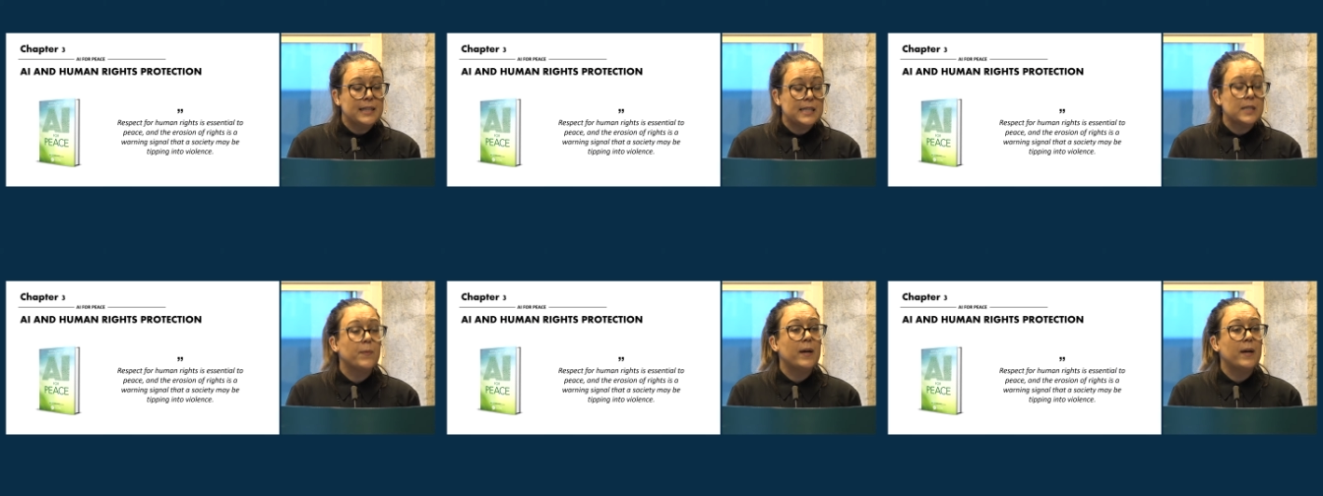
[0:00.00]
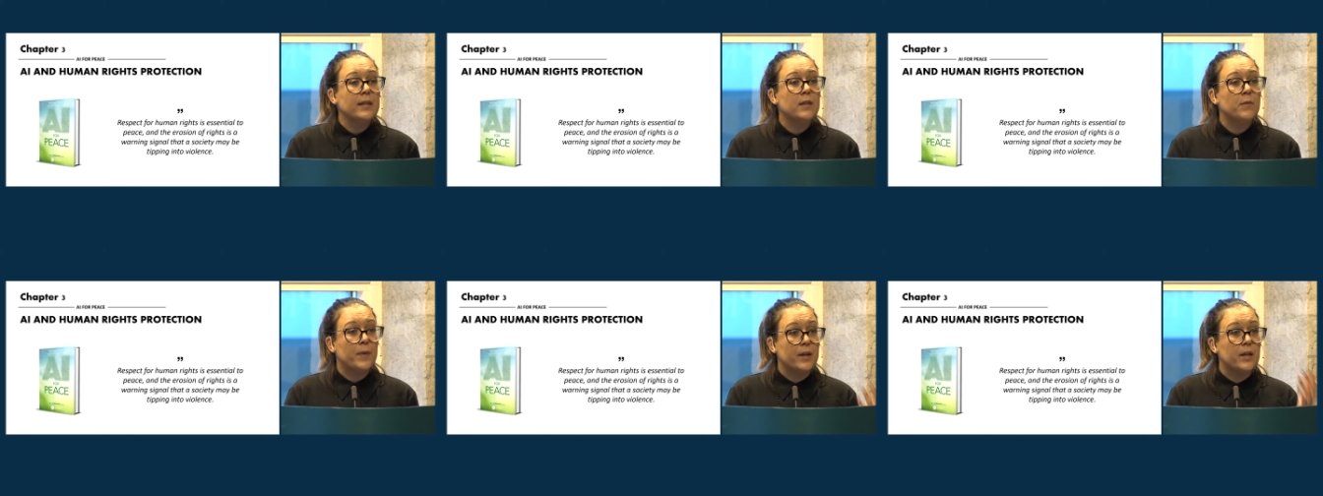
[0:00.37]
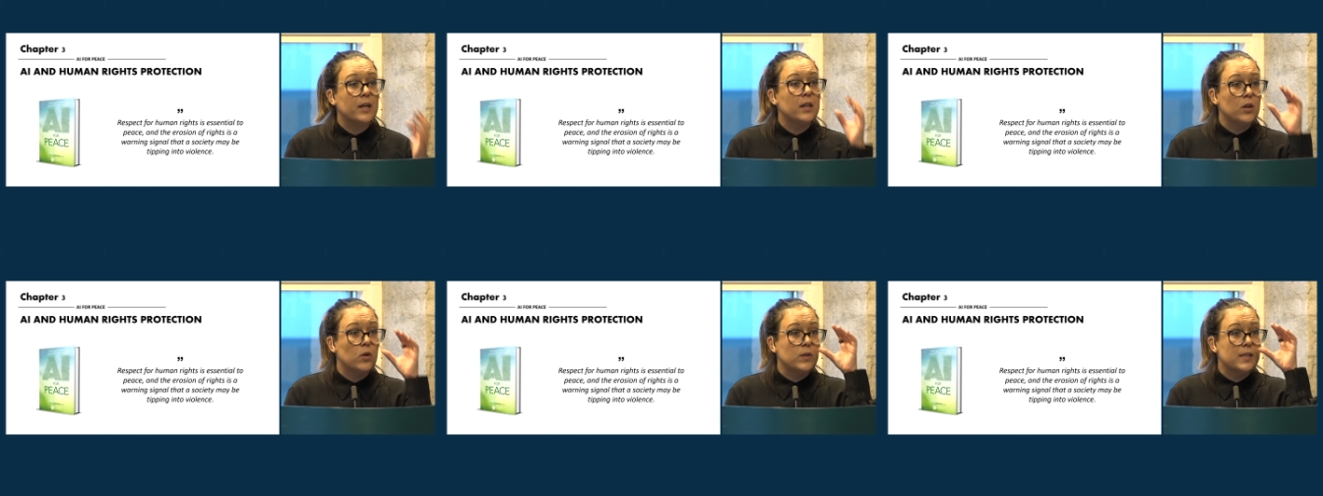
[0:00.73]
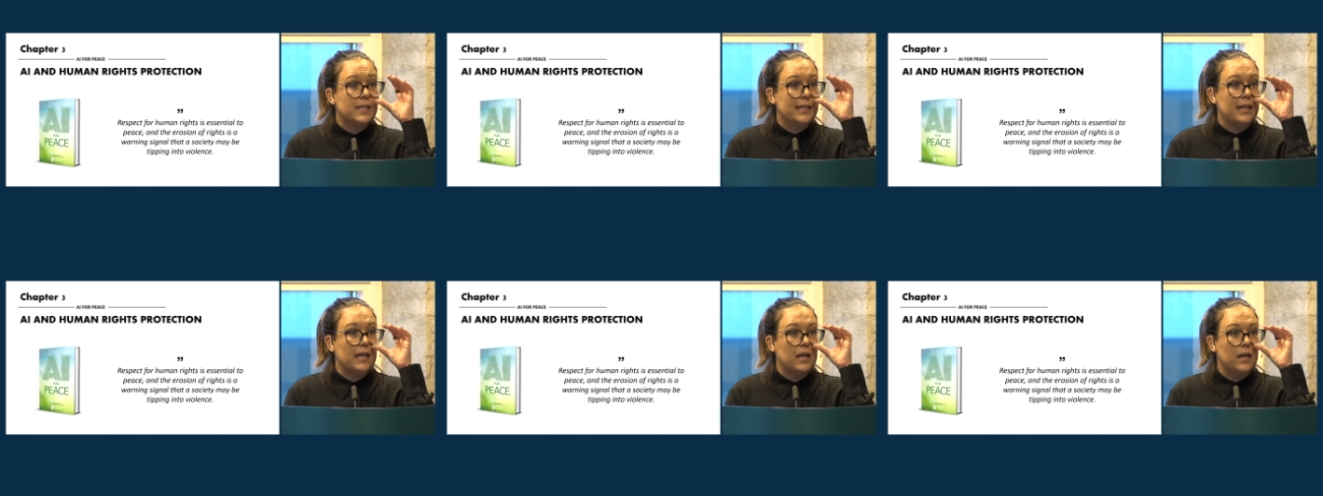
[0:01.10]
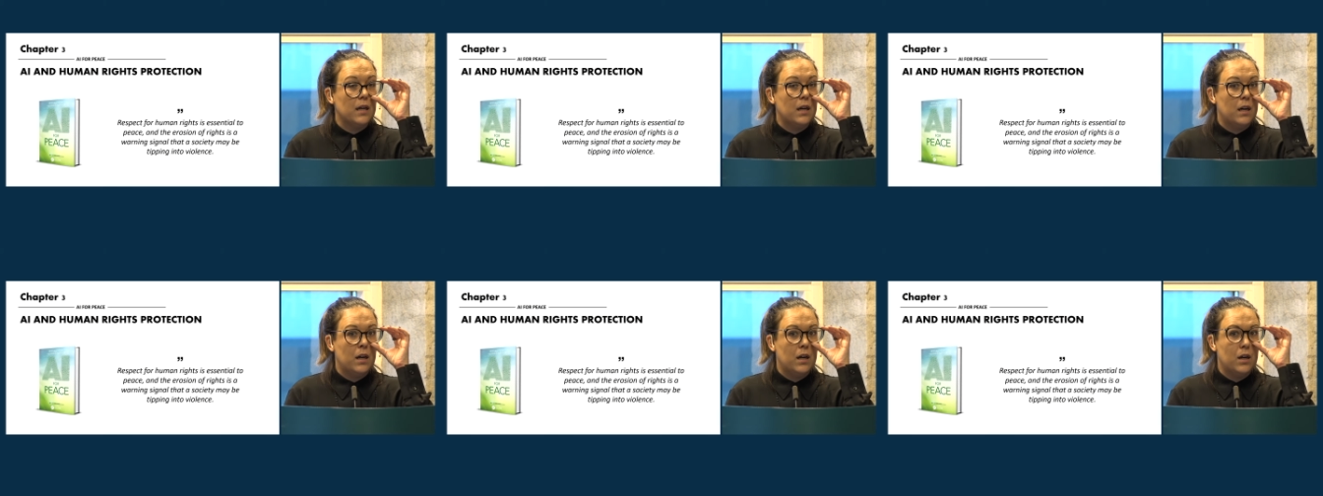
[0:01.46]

this one and very closely uh,